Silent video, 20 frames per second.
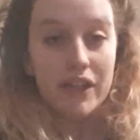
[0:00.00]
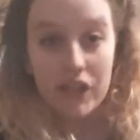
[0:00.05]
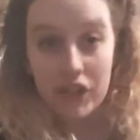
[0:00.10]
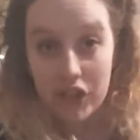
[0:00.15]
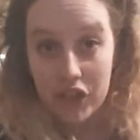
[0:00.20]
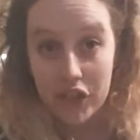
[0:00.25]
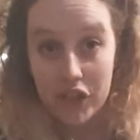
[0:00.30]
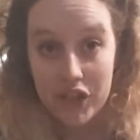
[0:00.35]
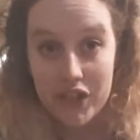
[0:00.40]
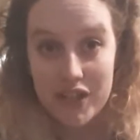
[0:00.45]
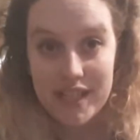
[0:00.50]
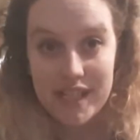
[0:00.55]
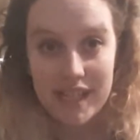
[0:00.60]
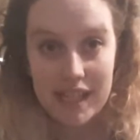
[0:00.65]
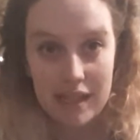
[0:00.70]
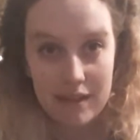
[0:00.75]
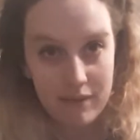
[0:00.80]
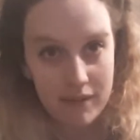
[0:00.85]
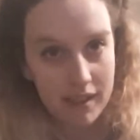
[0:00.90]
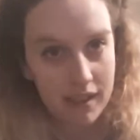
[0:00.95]
Good
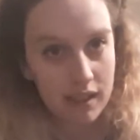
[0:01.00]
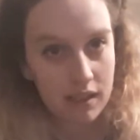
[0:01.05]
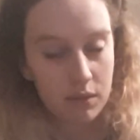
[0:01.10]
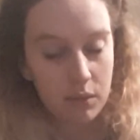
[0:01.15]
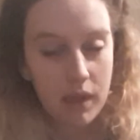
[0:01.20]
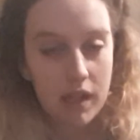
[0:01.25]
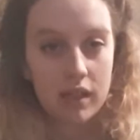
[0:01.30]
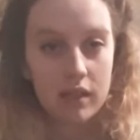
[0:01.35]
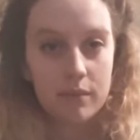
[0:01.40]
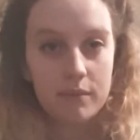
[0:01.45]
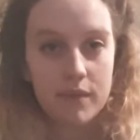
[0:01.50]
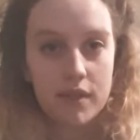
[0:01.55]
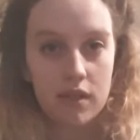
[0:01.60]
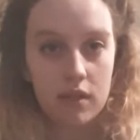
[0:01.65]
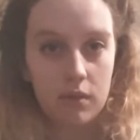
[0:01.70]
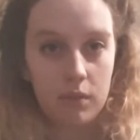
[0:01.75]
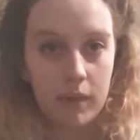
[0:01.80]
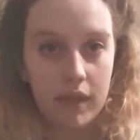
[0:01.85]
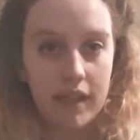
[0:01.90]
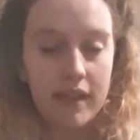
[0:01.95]
evening, welcome
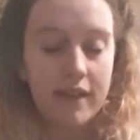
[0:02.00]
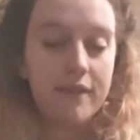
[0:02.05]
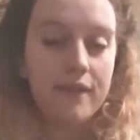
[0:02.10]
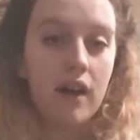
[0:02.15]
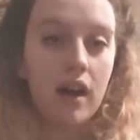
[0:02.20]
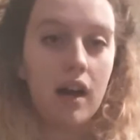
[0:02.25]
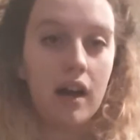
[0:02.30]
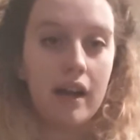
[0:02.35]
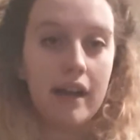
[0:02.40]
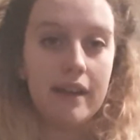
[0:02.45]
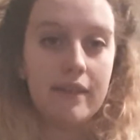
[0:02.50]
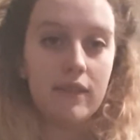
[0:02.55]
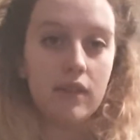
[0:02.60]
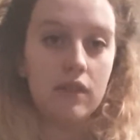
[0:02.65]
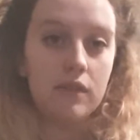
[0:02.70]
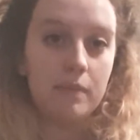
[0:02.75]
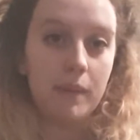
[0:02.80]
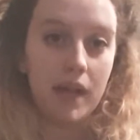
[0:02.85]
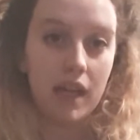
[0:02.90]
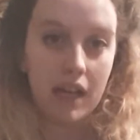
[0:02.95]
to week 5
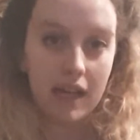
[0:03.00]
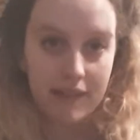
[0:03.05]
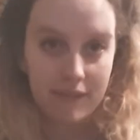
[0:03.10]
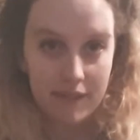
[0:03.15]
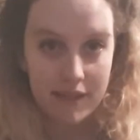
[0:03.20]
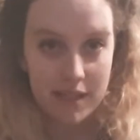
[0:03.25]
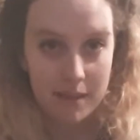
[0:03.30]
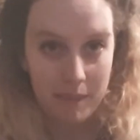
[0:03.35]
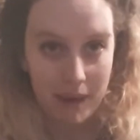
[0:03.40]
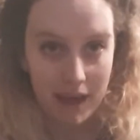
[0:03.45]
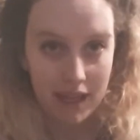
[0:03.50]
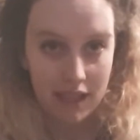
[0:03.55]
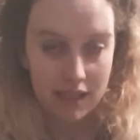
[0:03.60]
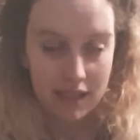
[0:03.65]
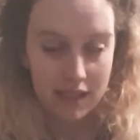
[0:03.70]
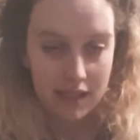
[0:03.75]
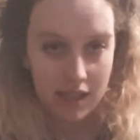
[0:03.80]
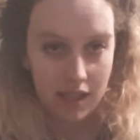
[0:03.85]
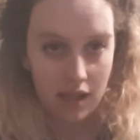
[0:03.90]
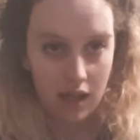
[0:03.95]
of My Life as a
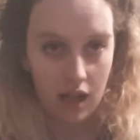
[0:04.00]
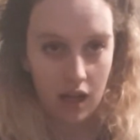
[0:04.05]
Mess.